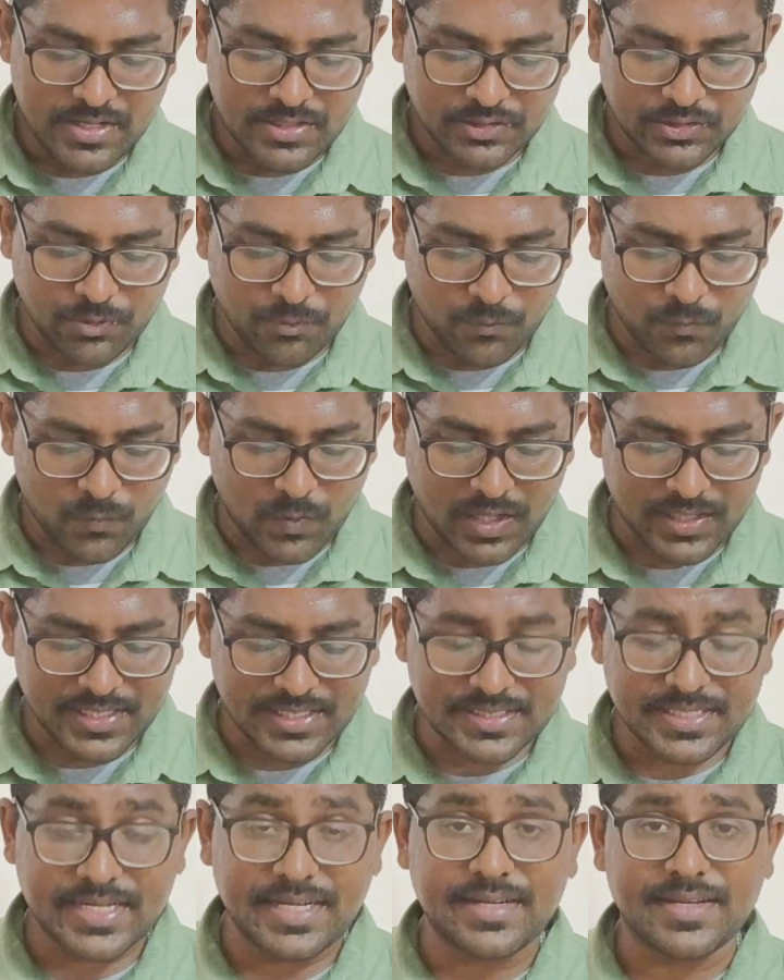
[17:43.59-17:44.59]
So what
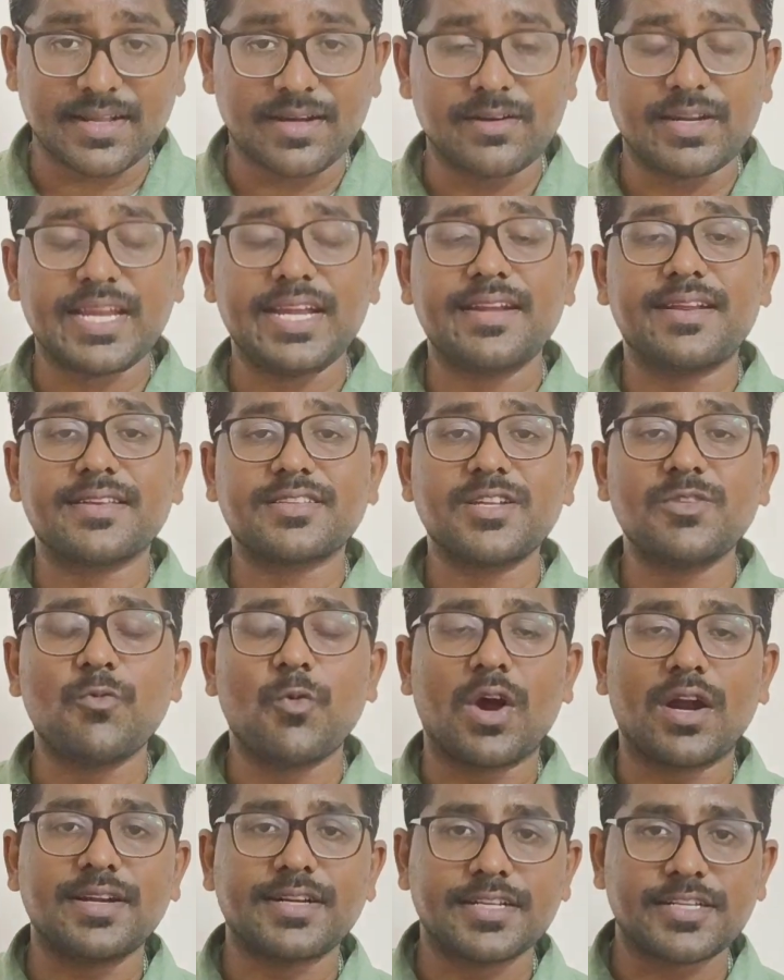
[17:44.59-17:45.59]
does he tell? He
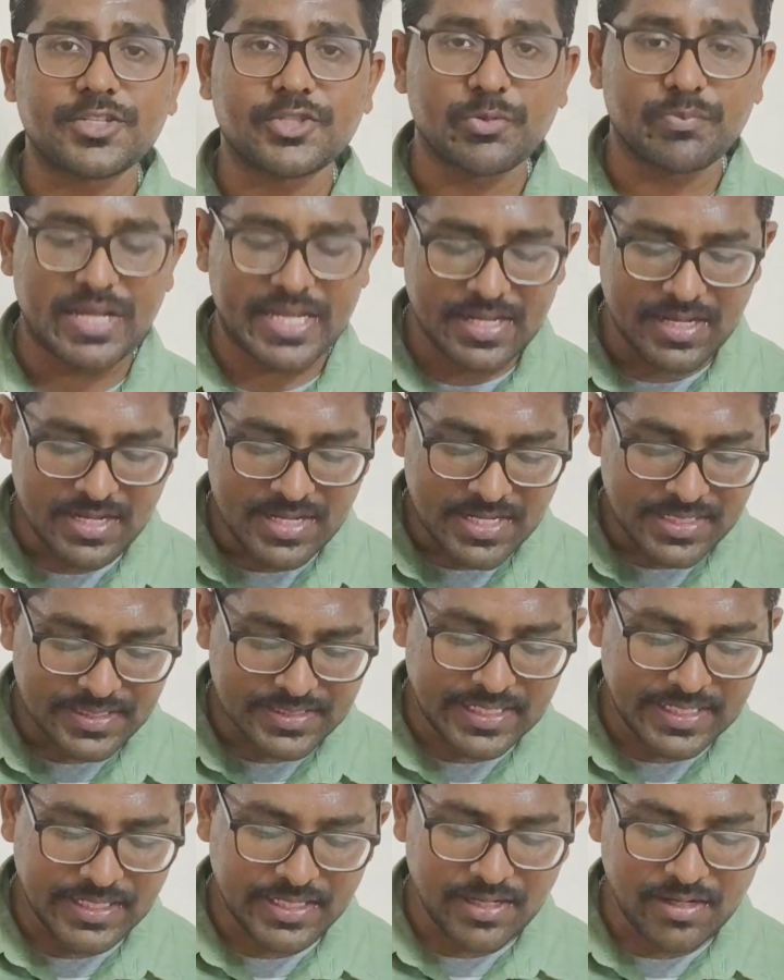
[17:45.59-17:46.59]
doesn't want us to be
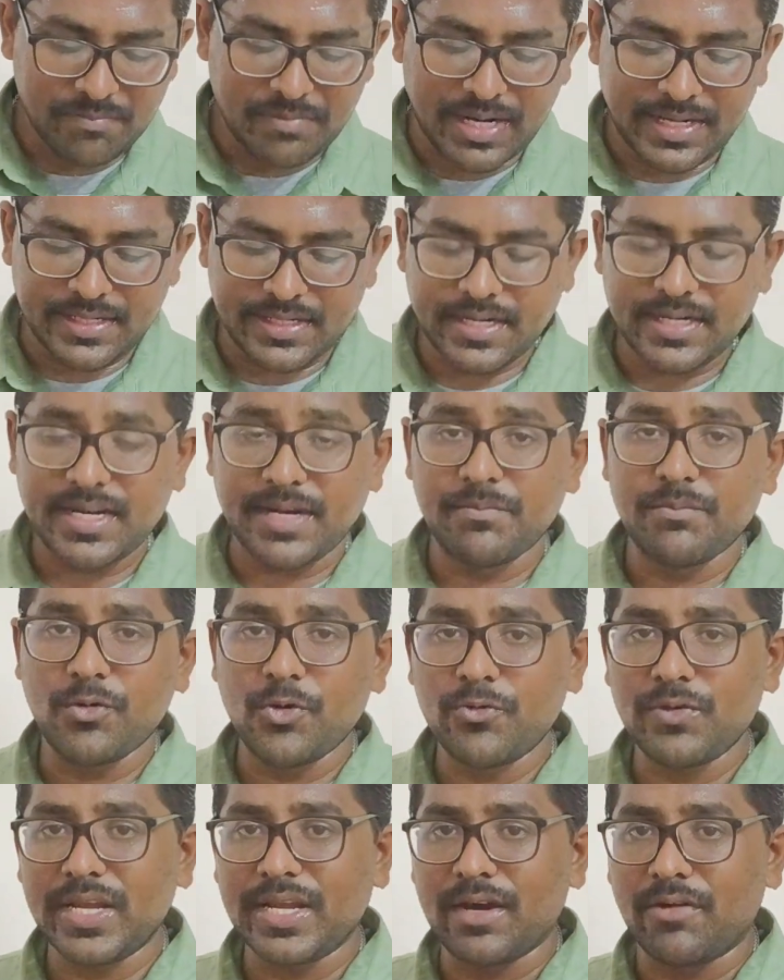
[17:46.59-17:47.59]
single minded in
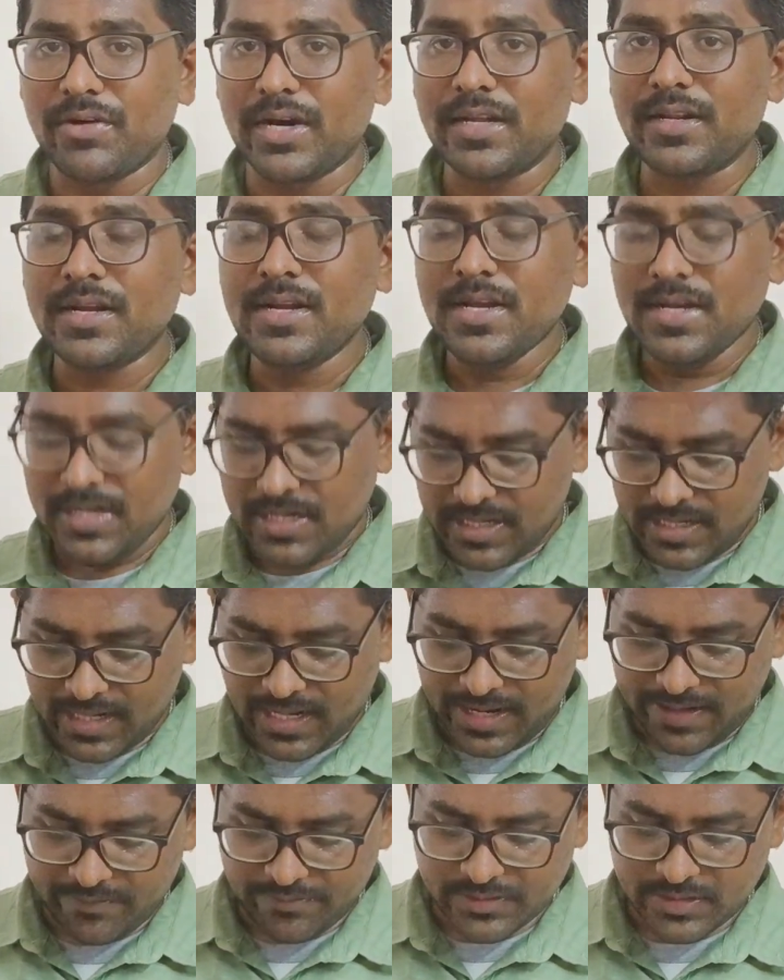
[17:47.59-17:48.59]
moving our
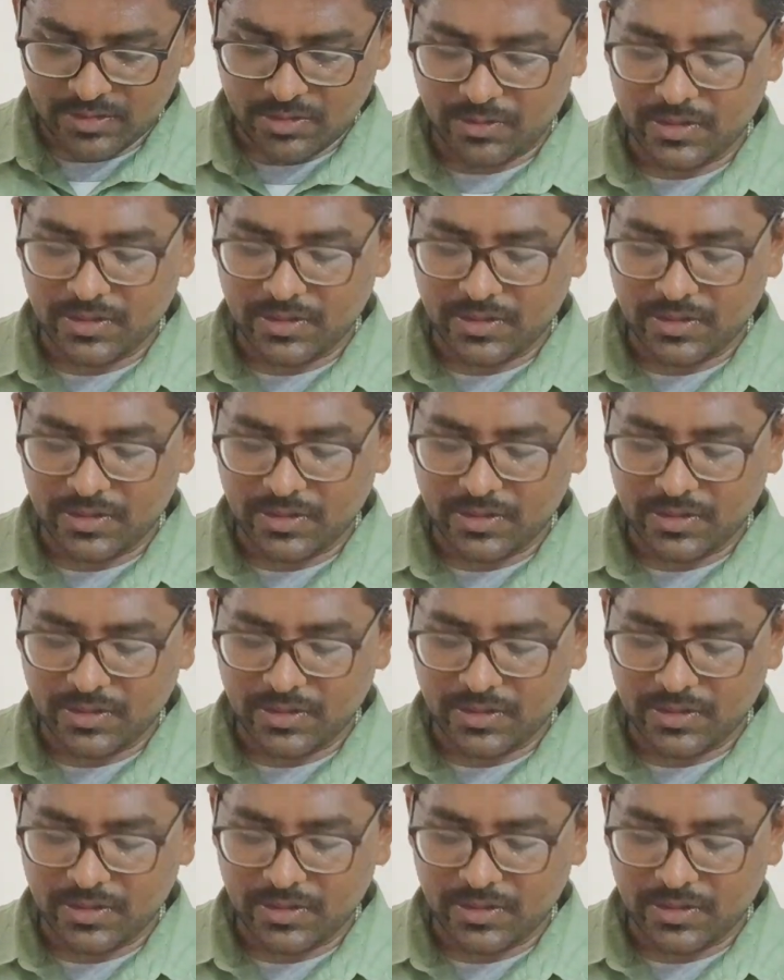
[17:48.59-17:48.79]
lives.